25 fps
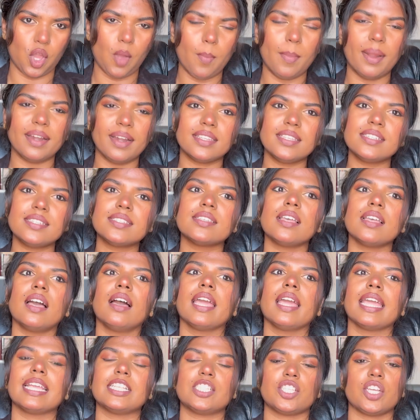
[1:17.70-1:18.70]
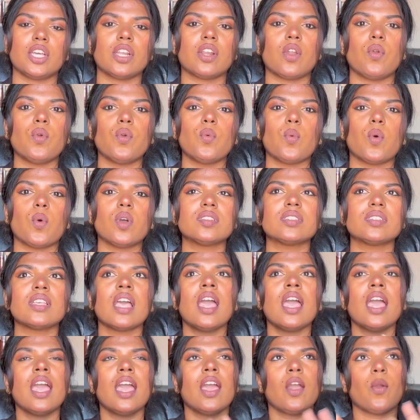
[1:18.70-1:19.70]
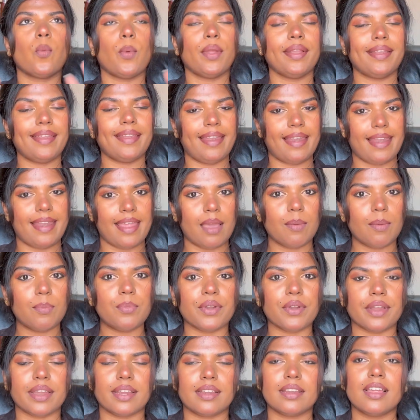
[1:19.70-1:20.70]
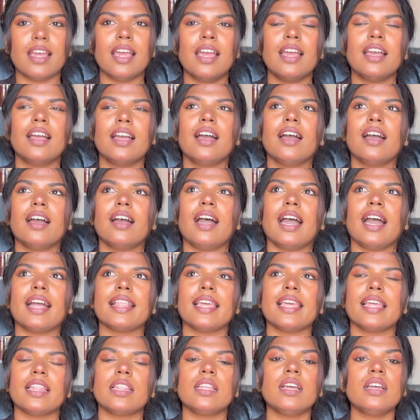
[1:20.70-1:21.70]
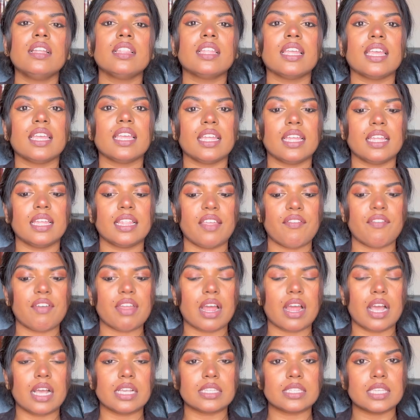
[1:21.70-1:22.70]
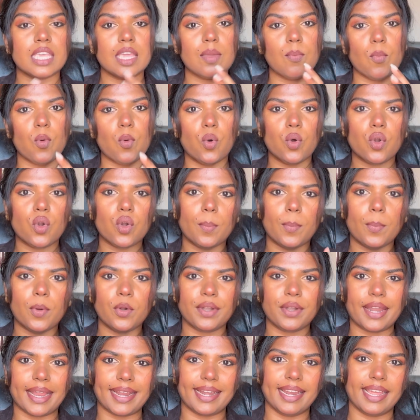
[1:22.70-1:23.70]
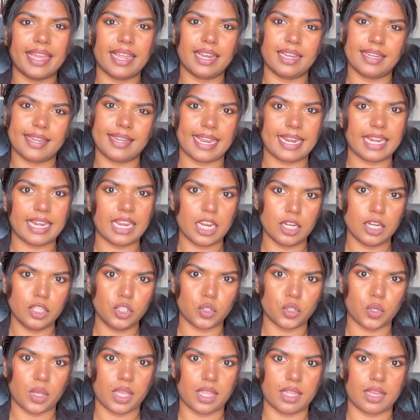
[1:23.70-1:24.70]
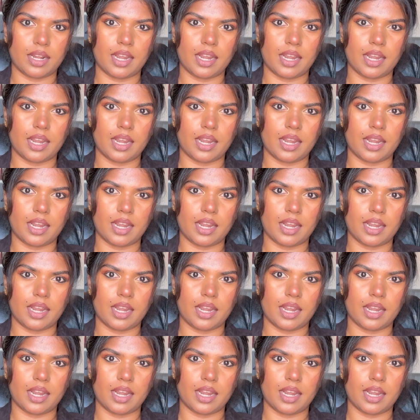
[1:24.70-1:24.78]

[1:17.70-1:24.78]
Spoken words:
but this HR round was quite elaborate. They were asking more about technical technically, have